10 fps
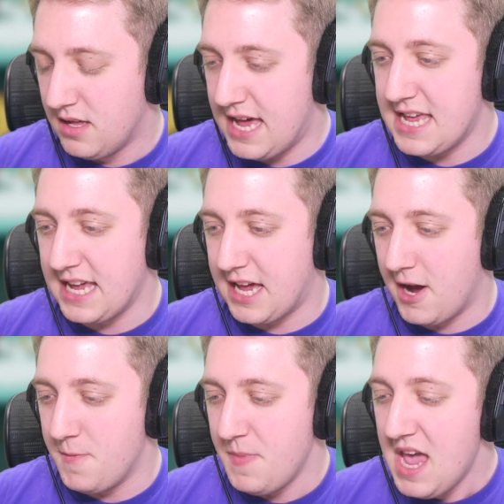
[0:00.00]
There you
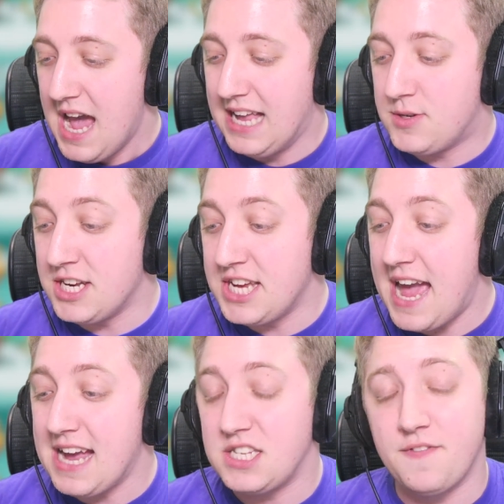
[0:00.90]
go. And to actually
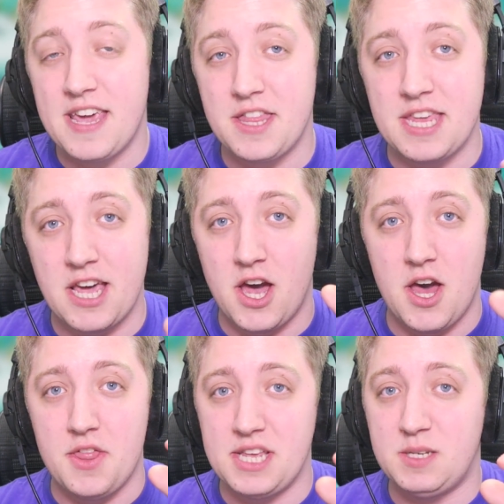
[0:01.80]
activate the
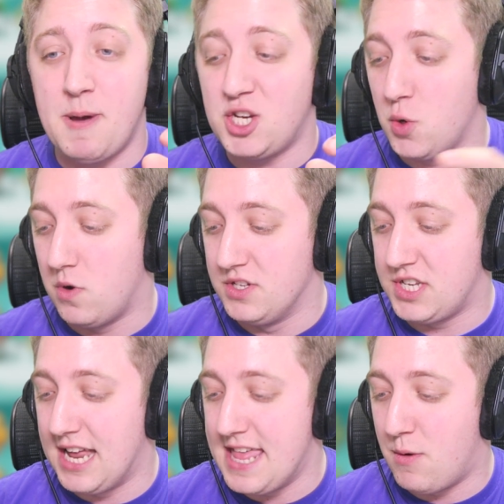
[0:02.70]
uh, the special one,
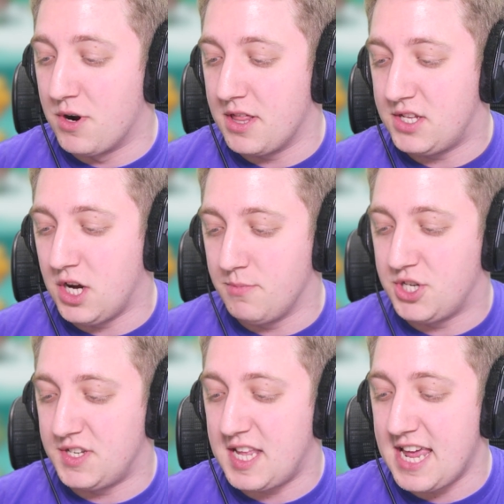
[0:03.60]
so like that one at the top
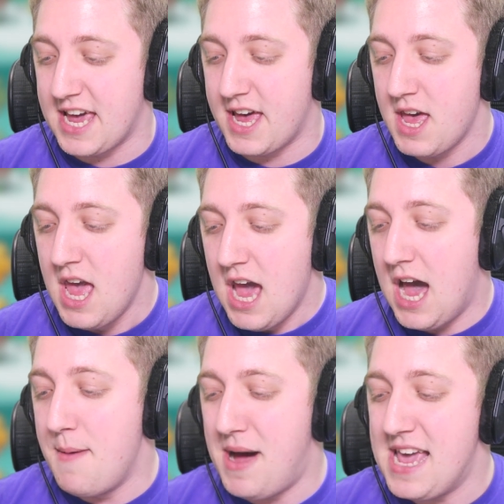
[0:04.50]
just here,
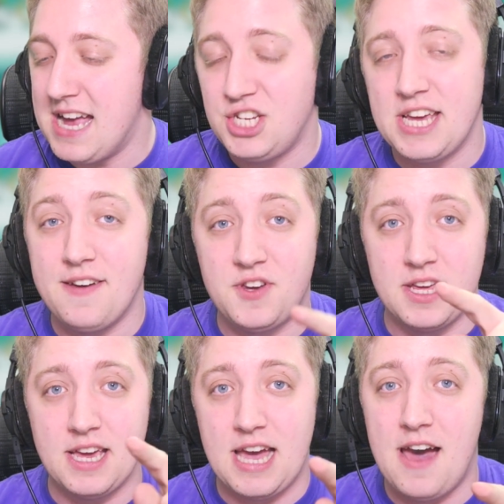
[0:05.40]
um, I actually have
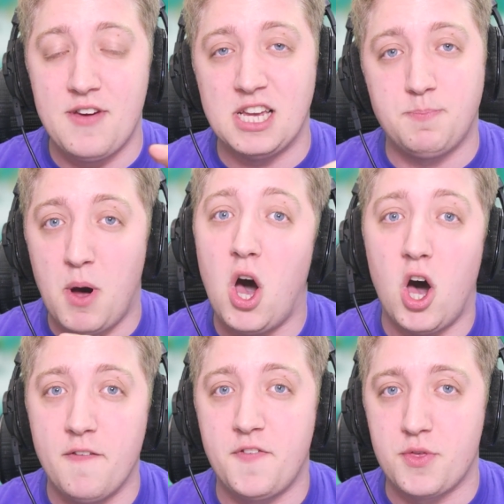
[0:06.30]
to have it as
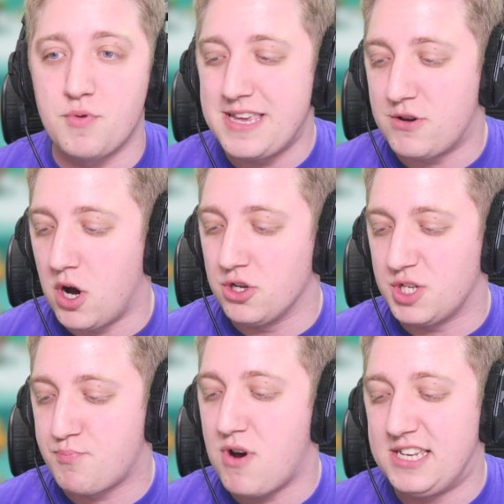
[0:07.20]
part of three. You can't
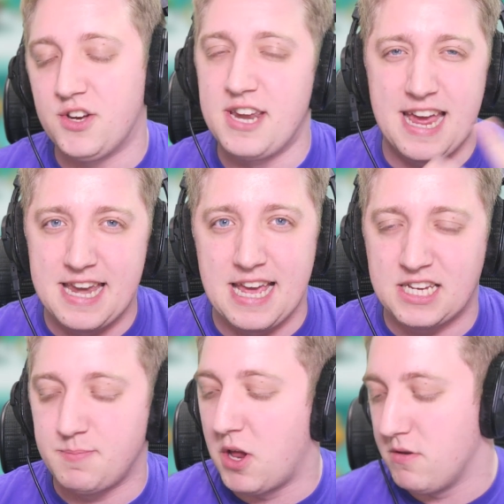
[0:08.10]
just press on it and it
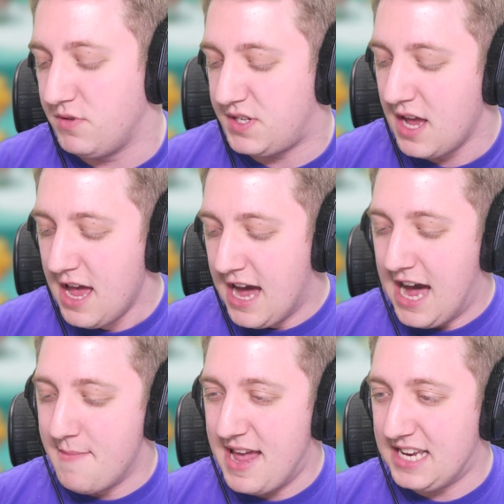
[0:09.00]
explodes.
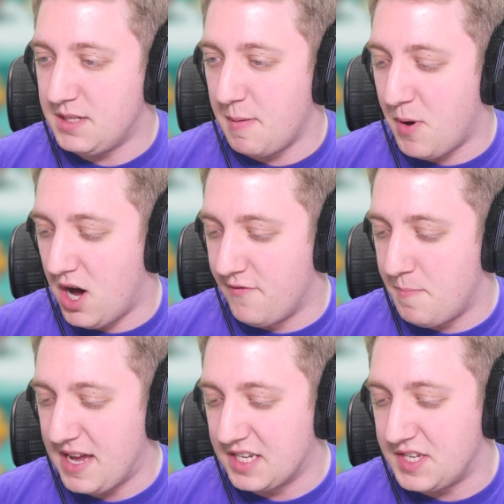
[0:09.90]
Um, it has to be part of a
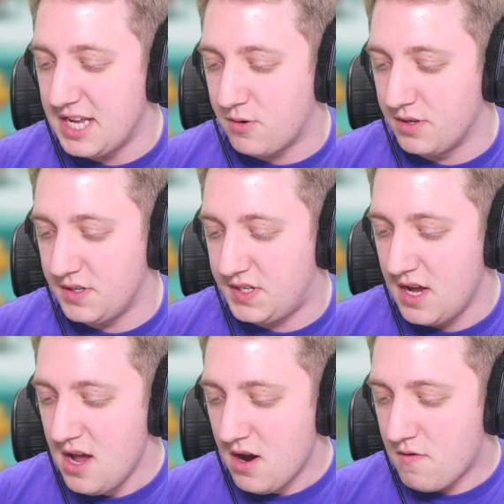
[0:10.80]
bigger sequence.
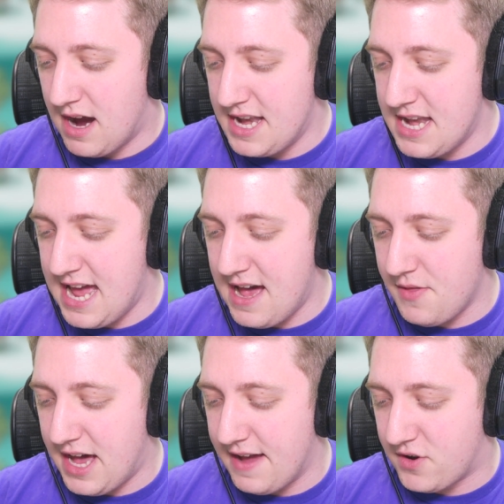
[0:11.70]
Right, now
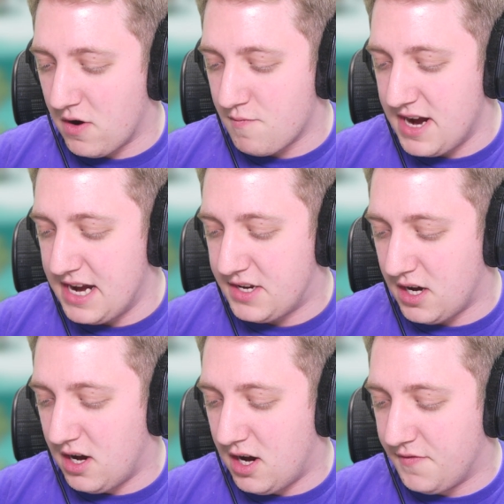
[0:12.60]
that I've gotten rid
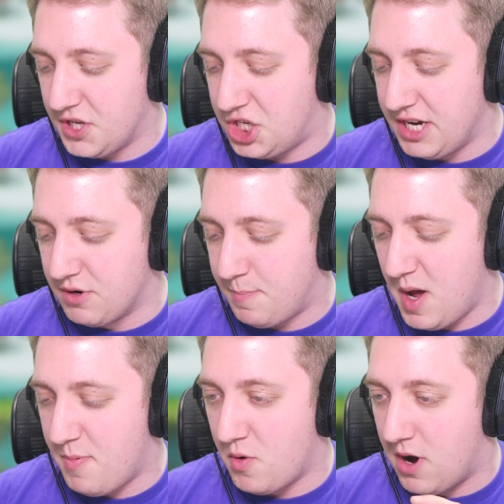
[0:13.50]
of the shield, of
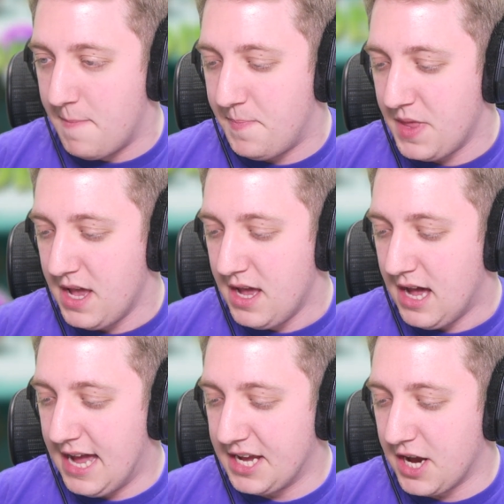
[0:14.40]
purple one,
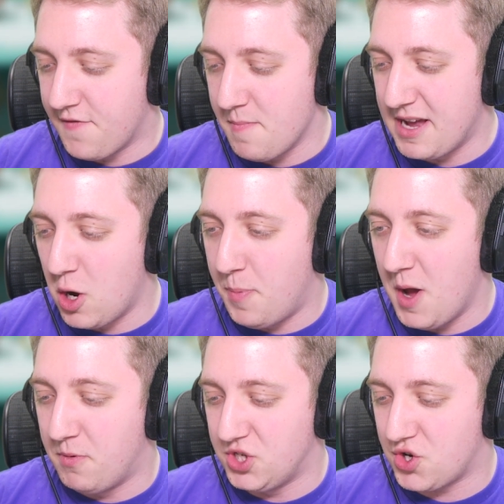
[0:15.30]
I can go for a big old
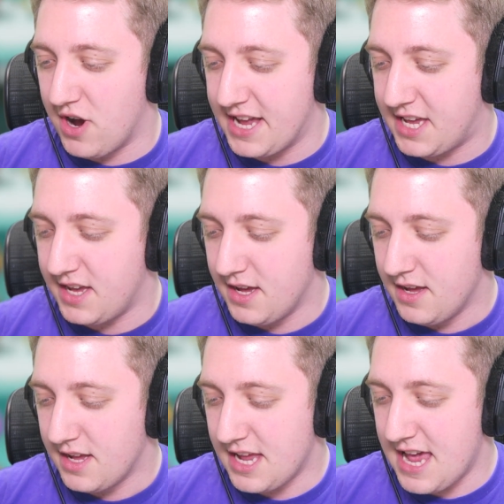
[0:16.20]
purple strike.
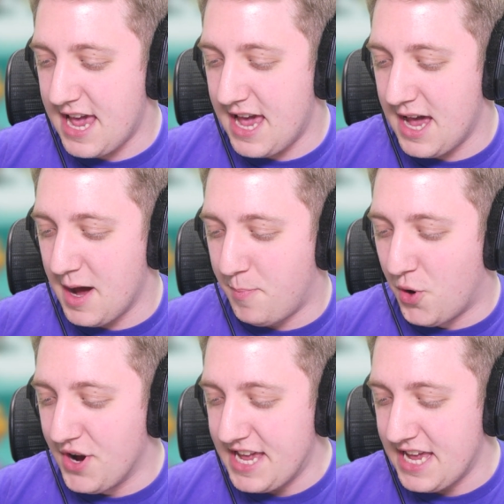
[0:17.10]
Yeah,
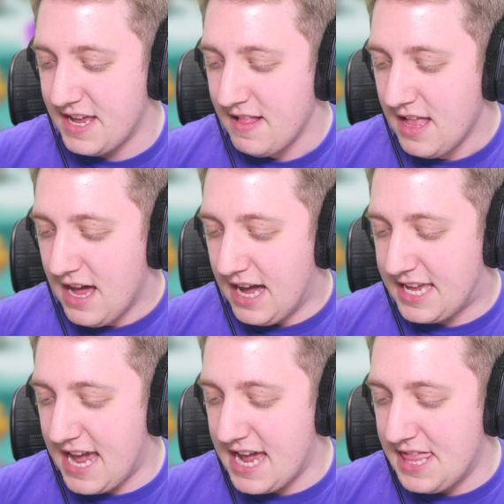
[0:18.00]
boy!
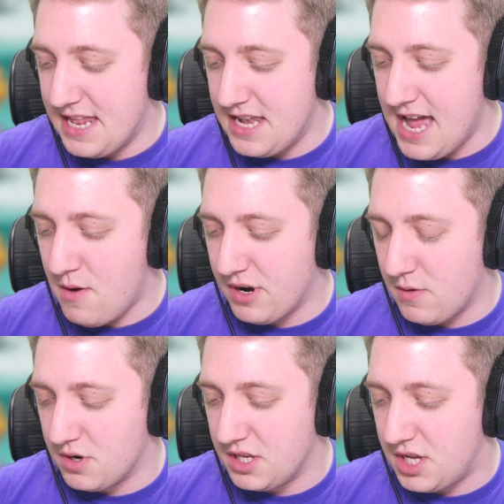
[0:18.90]
Okay, and then now what I
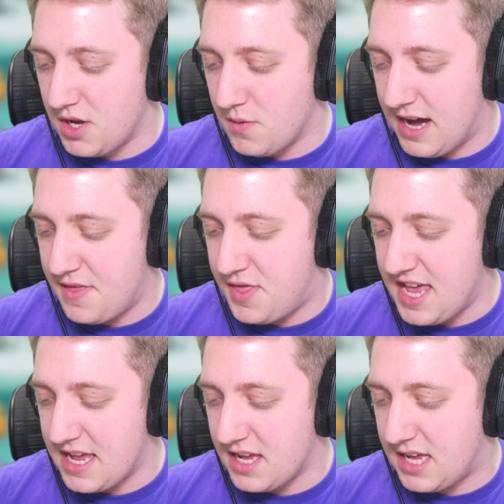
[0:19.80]
want to do, I
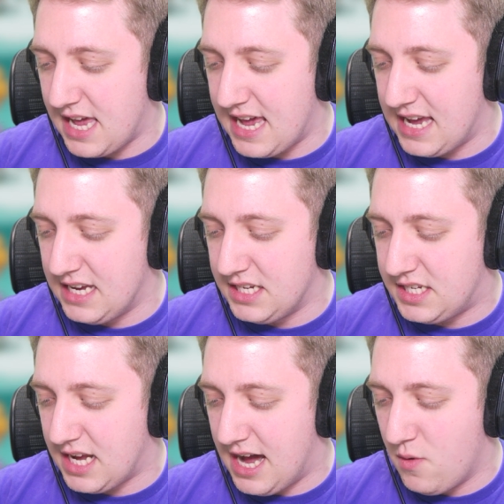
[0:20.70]
think,
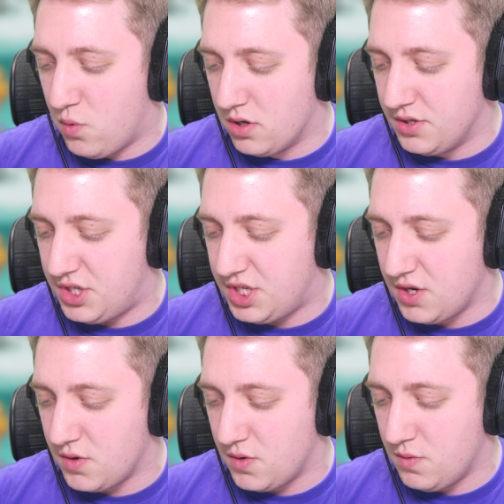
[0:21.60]
is I want
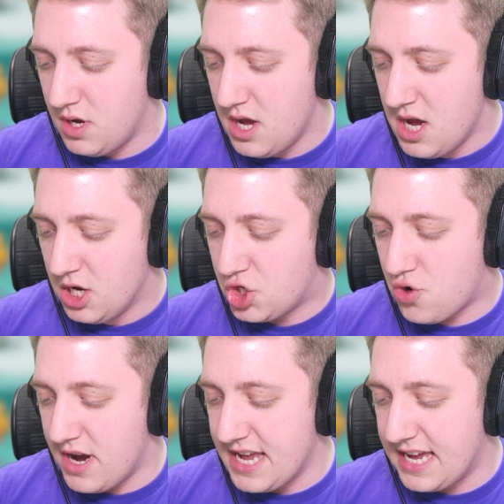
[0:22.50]
to
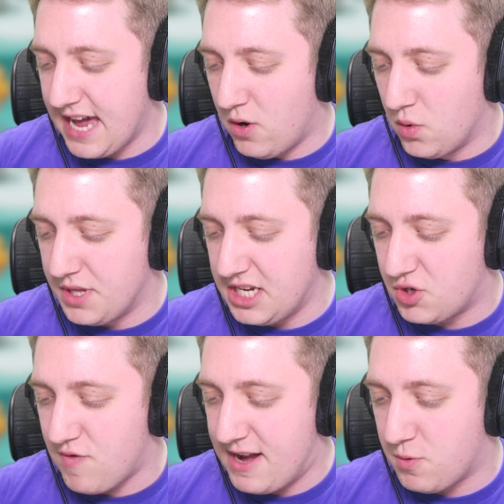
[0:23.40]
try and get all
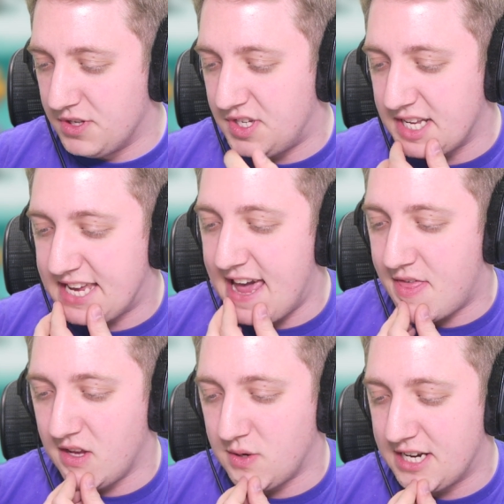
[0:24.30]
these red ones
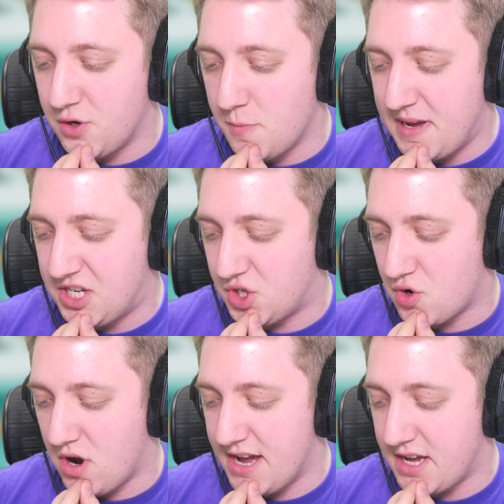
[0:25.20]
together so I can do a big
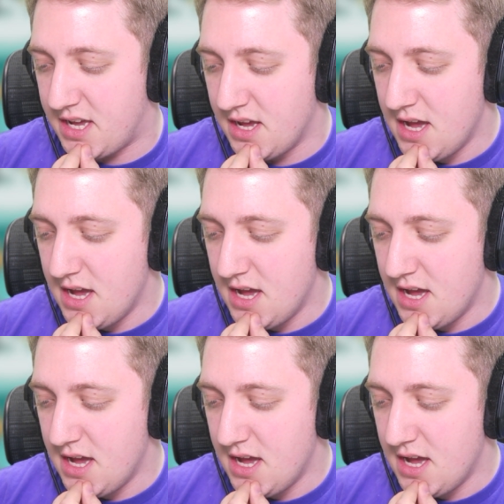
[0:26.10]
strike.